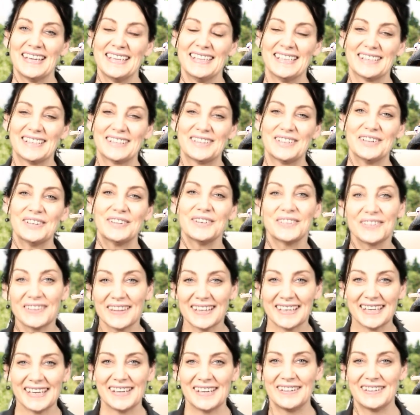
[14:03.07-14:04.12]
Google the
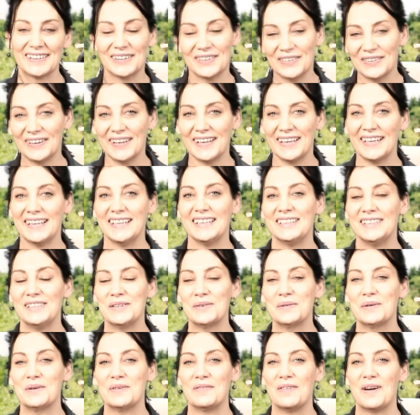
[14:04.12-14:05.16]
Caring Lawyer and
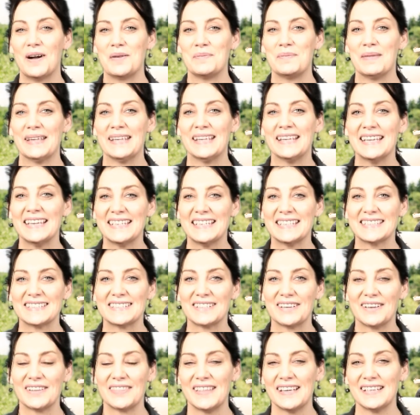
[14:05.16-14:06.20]
you will find me.
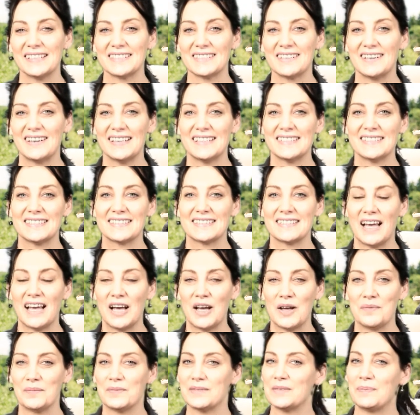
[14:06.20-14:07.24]
So thanks guys,
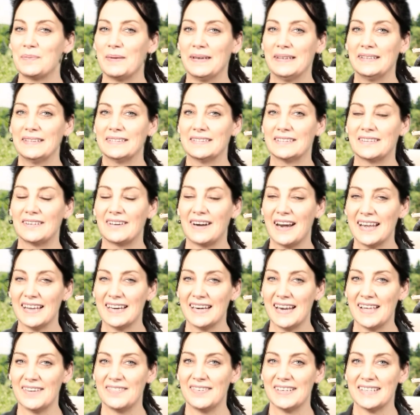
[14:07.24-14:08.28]
it's been great
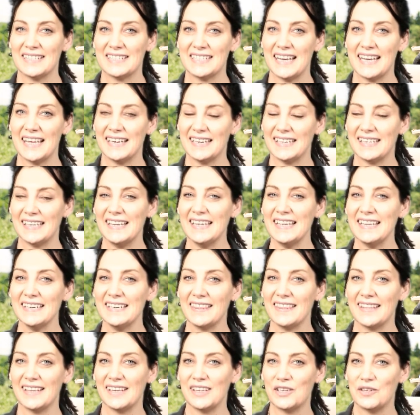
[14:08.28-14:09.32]
having a chat
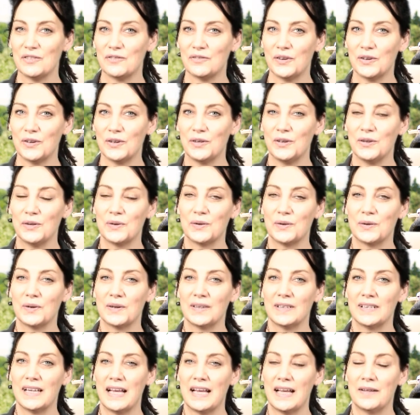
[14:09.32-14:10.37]
again. Thank you for
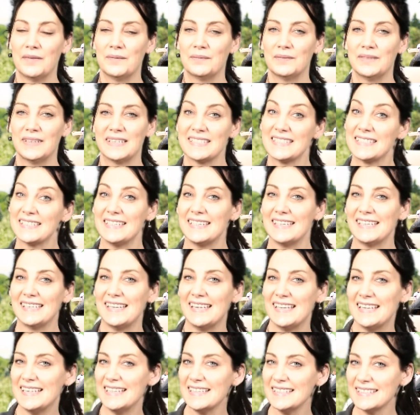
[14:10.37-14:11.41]
your listening
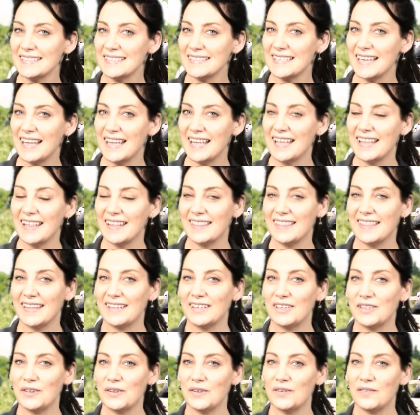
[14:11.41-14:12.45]
ears.
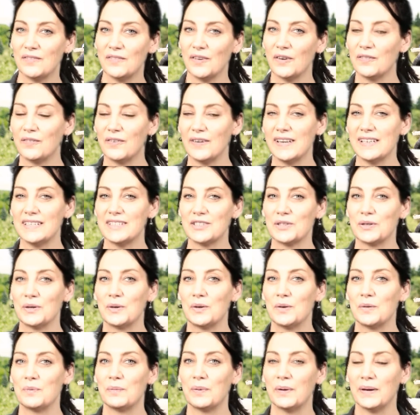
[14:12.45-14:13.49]
Thank you. Feel free
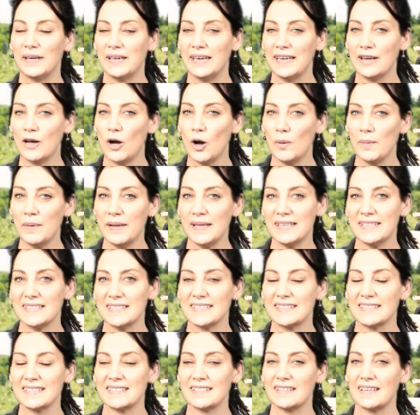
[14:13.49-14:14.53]
to put any
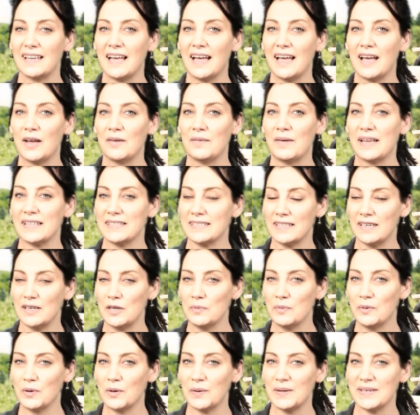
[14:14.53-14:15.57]
comments, ask any
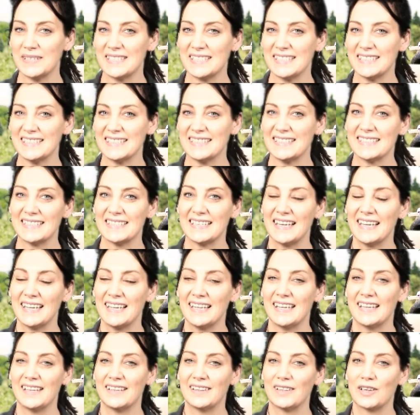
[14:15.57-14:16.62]
more questions
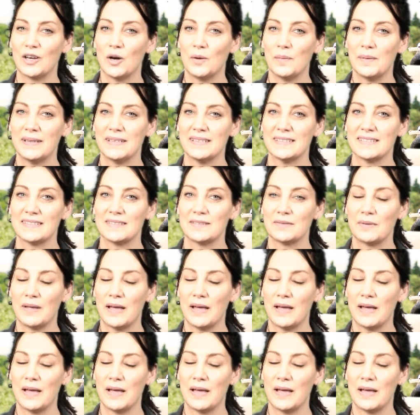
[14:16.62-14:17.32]
in the comments